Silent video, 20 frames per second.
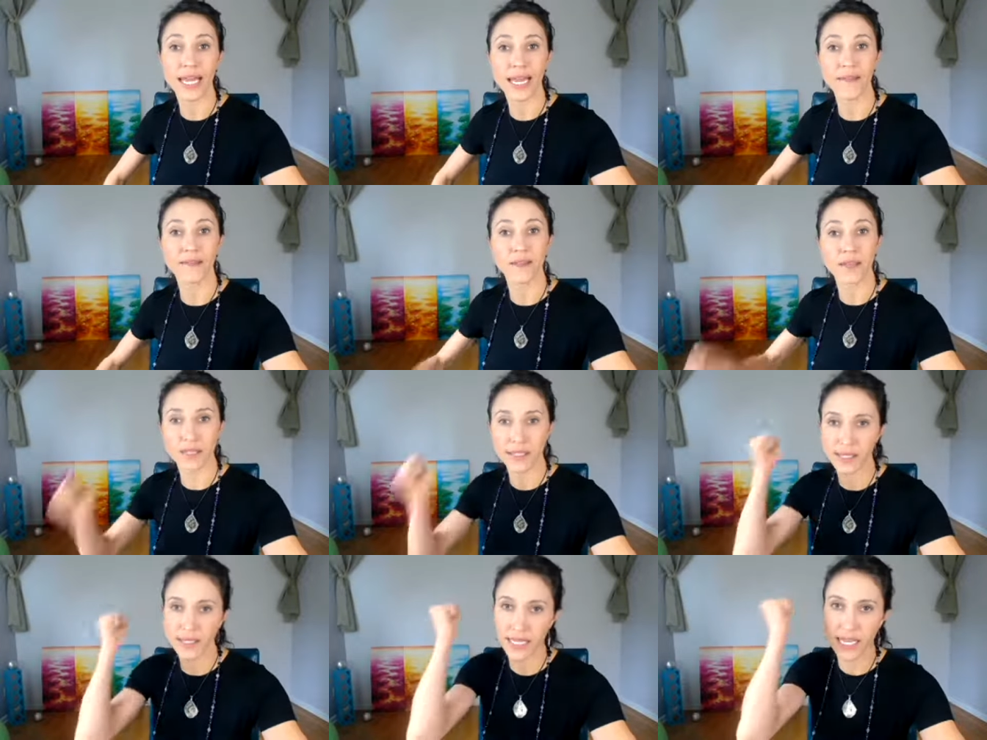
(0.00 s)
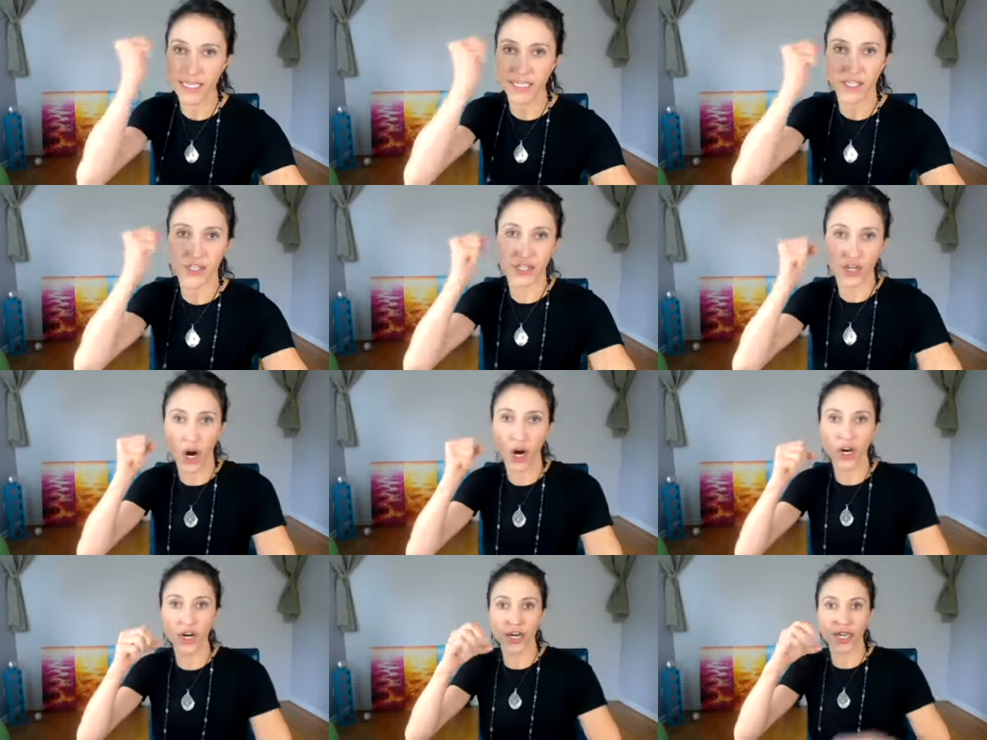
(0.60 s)
And this it's a
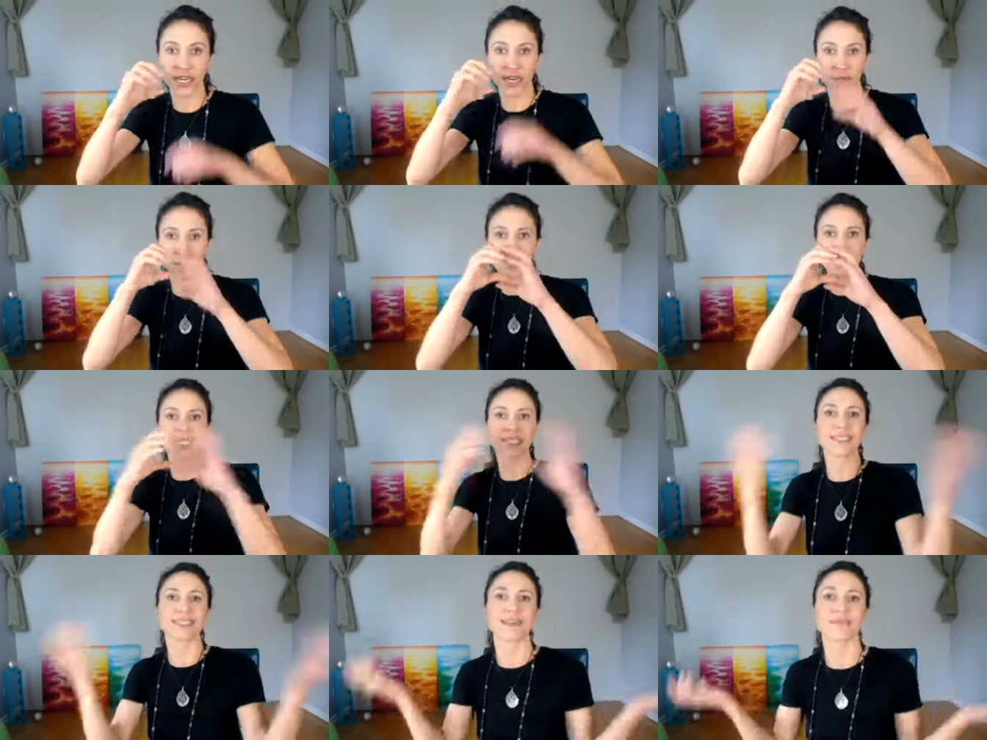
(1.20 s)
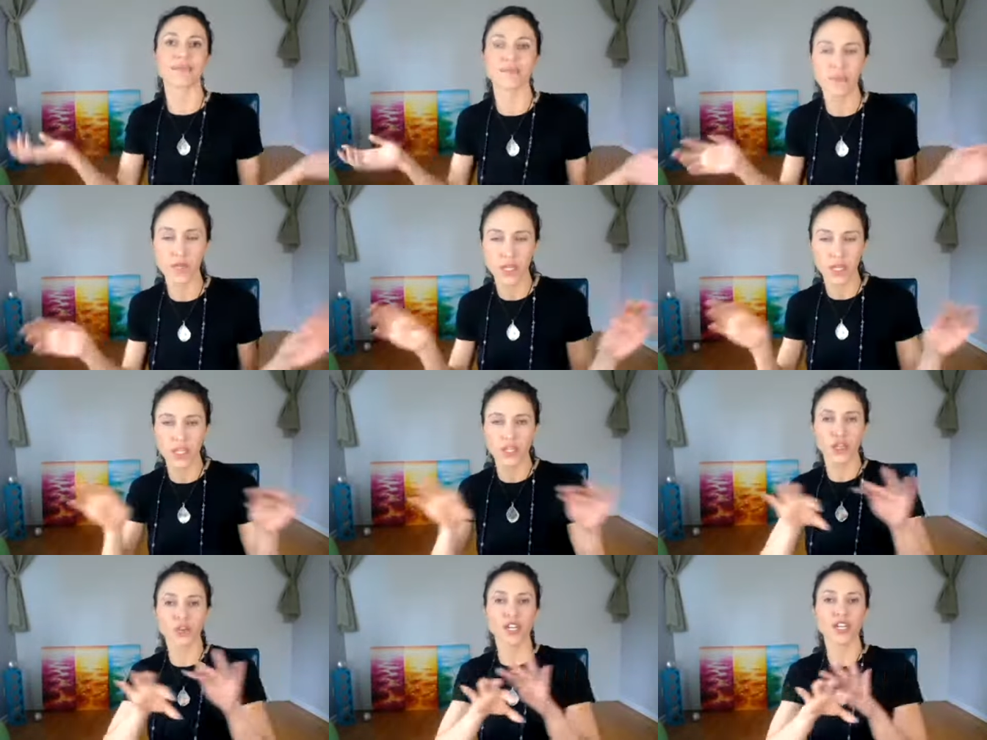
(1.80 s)
target, and basically
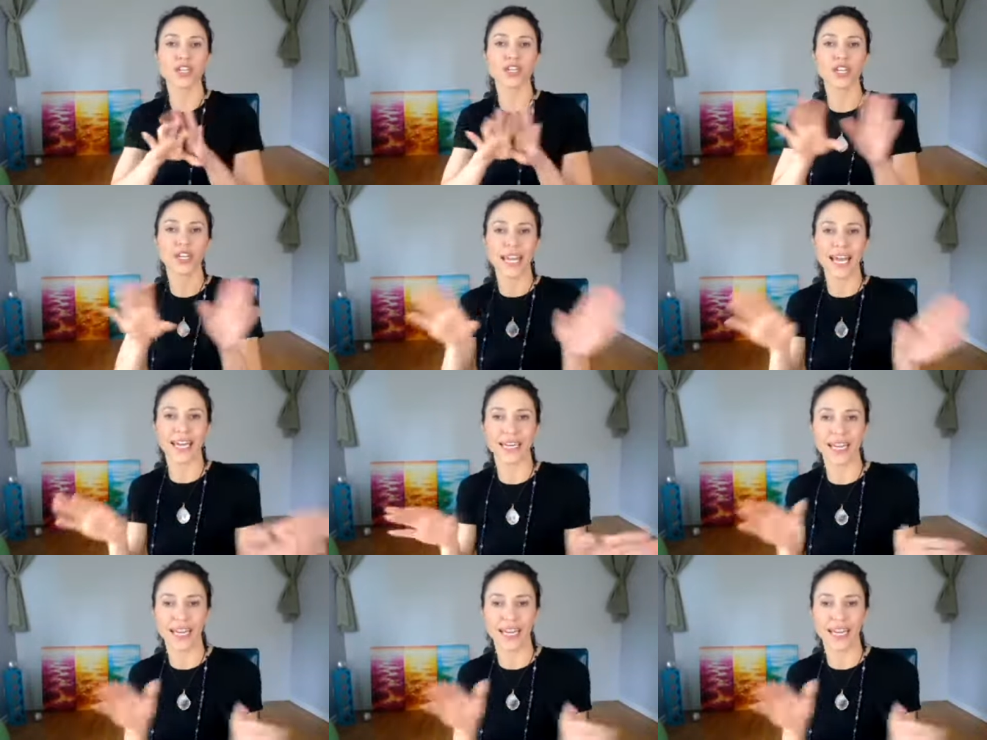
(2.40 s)
you can look at it.